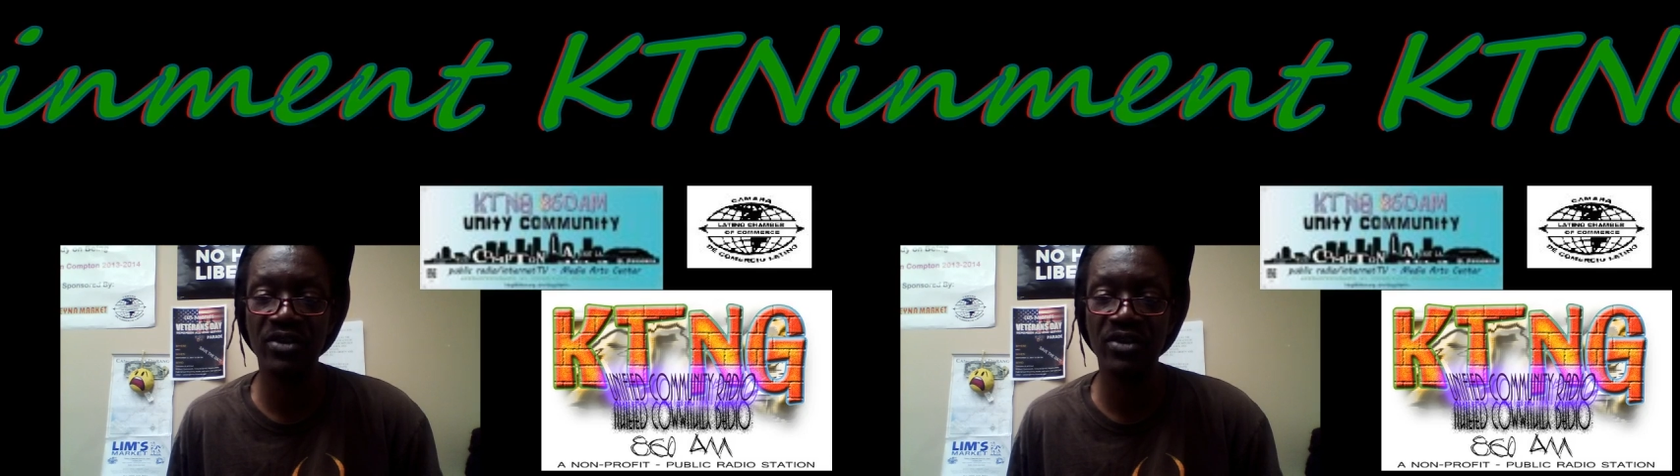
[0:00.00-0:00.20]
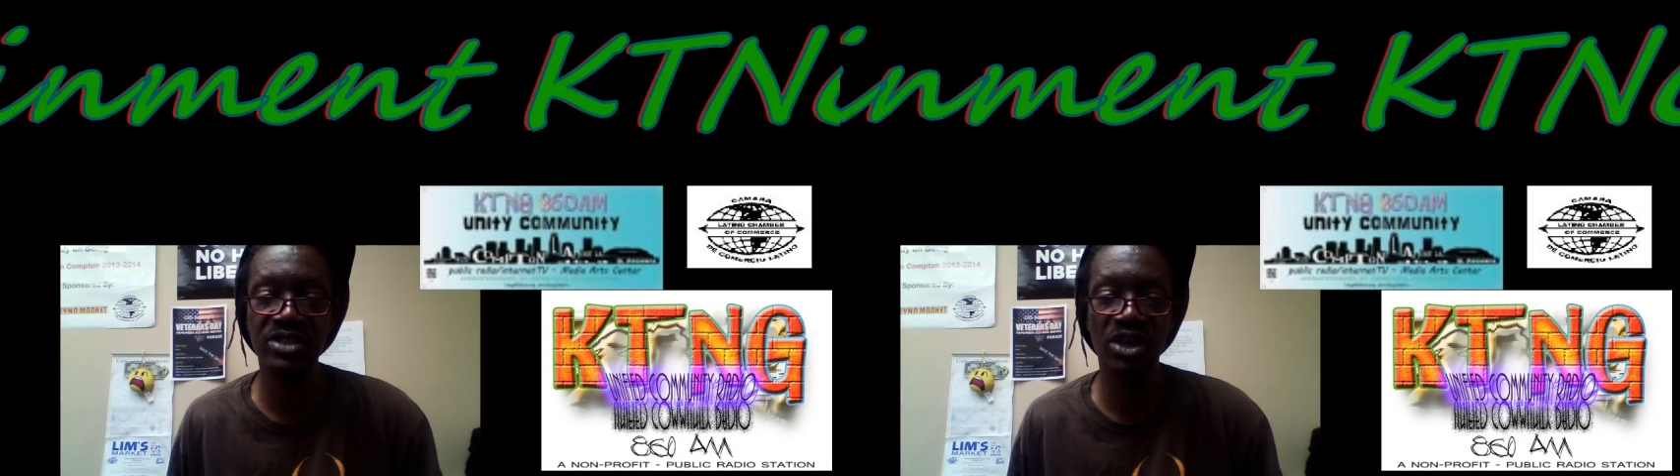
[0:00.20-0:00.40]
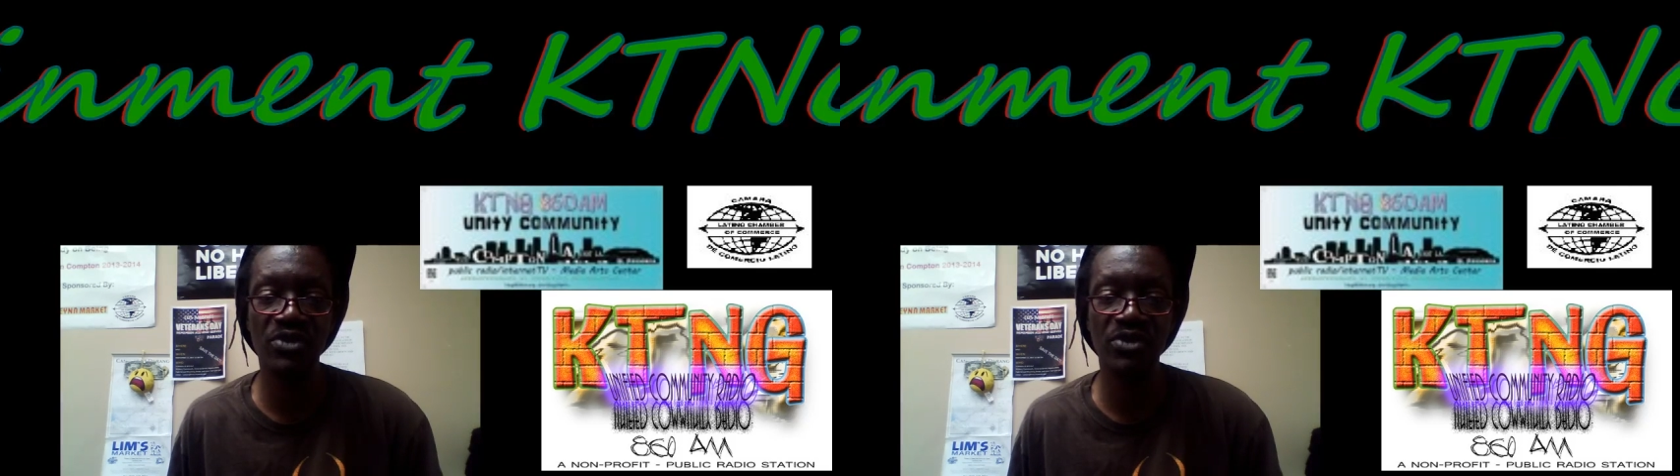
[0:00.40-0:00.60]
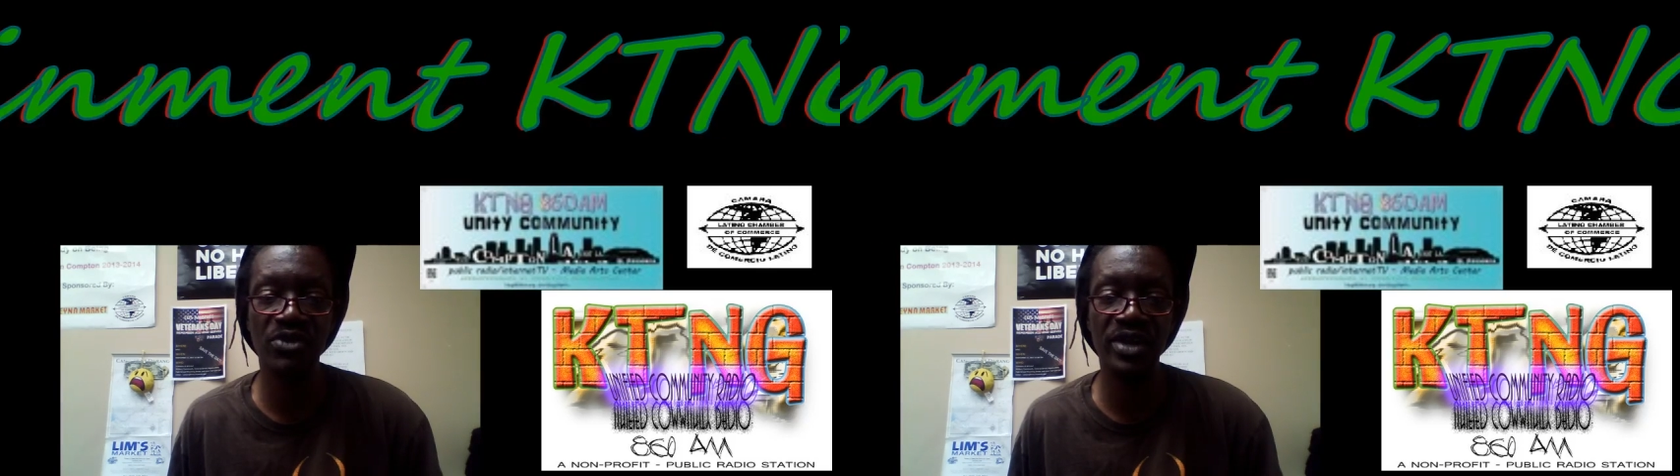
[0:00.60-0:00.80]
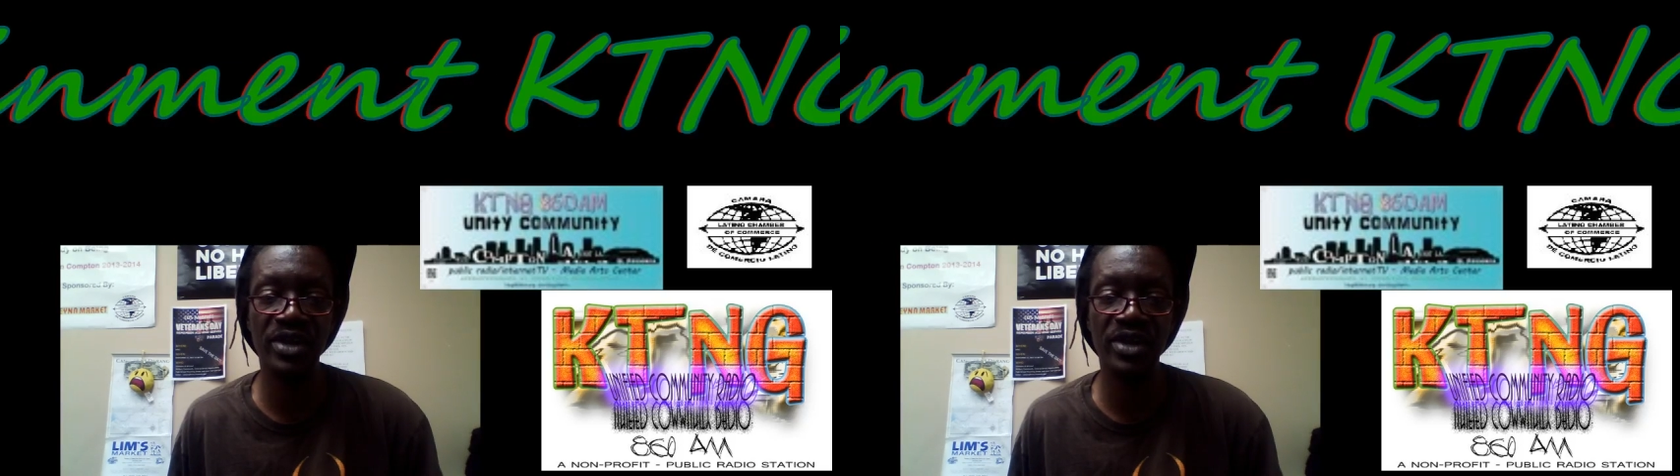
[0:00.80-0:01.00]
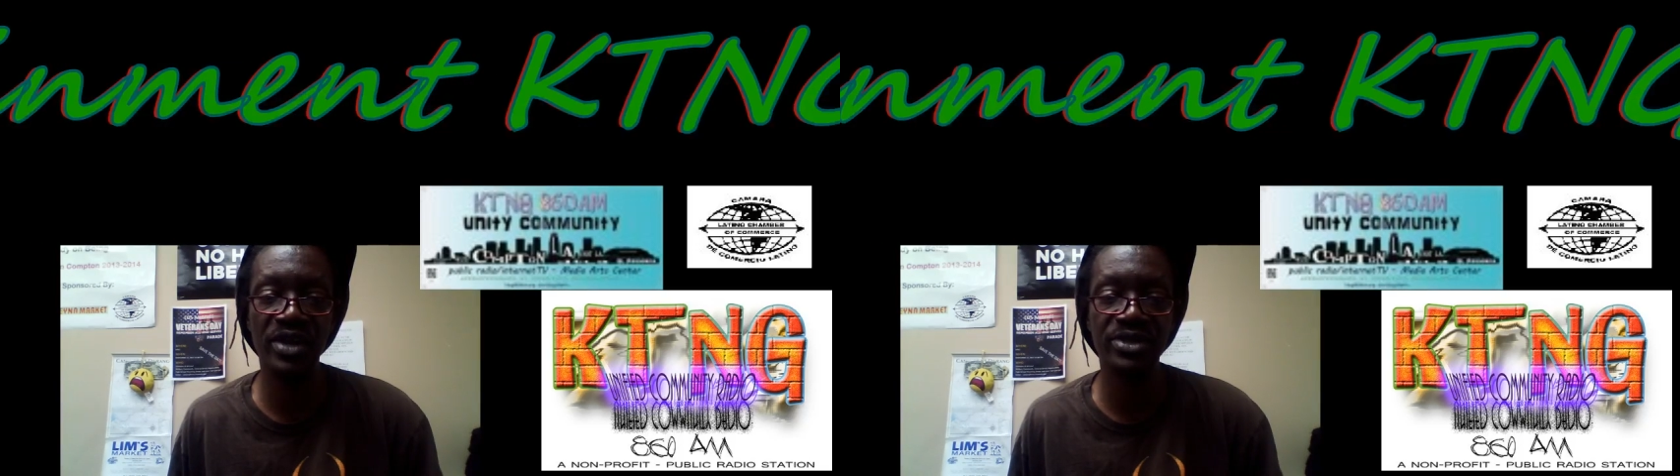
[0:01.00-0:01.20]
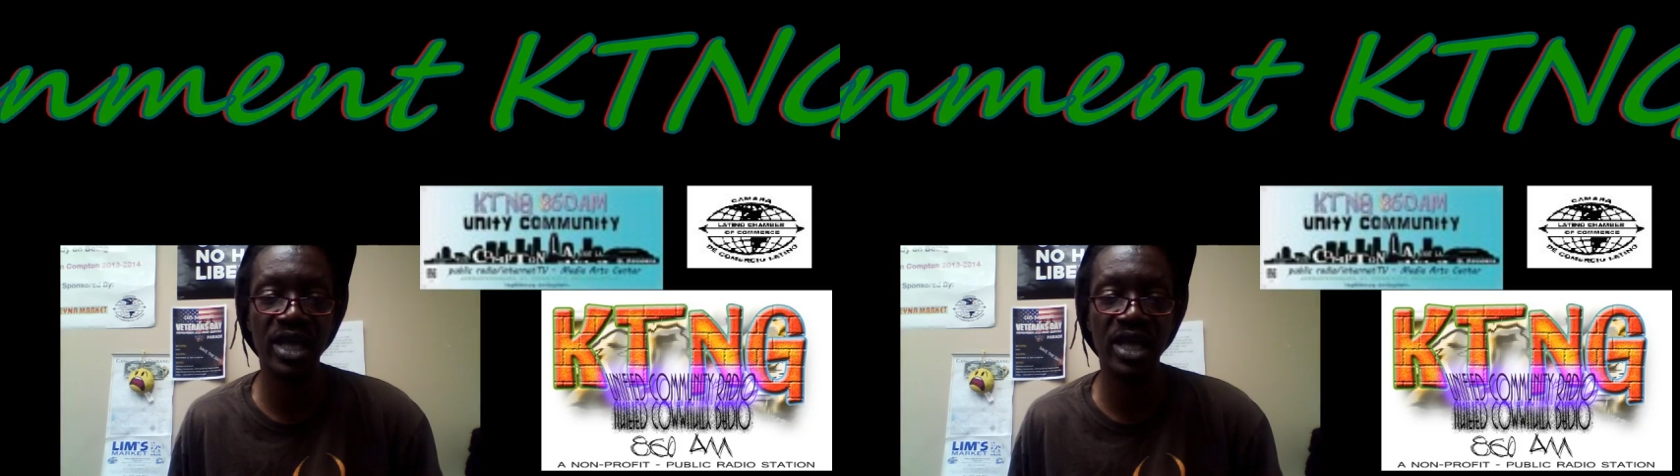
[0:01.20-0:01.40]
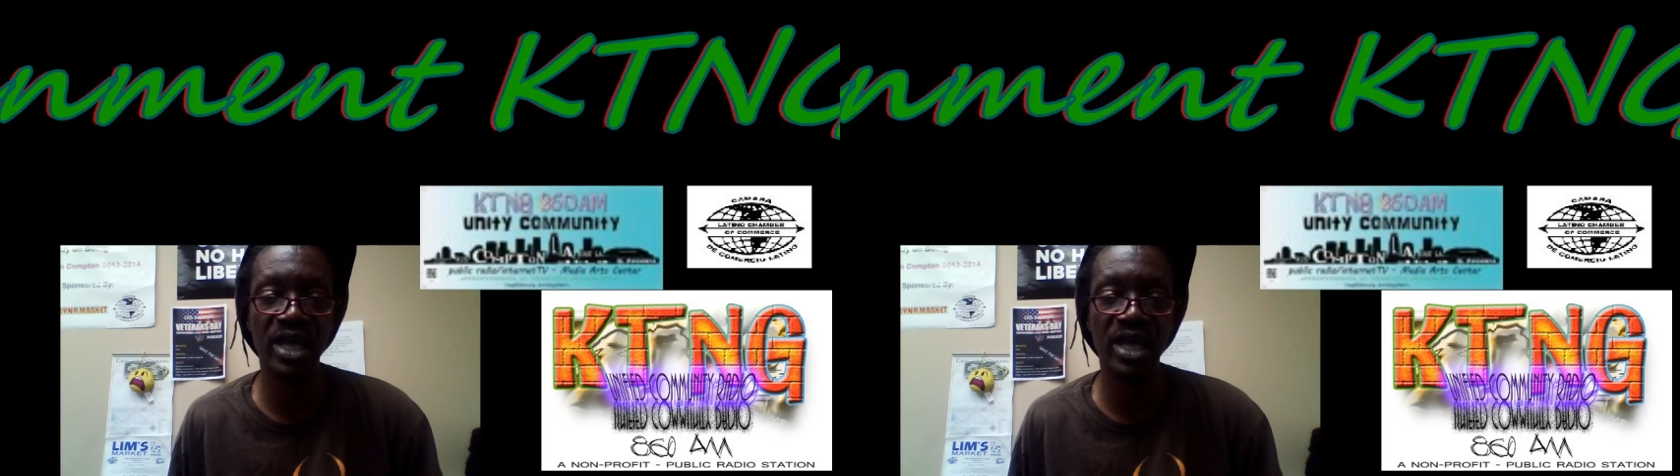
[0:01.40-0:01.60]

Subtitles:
Cell phone videos of the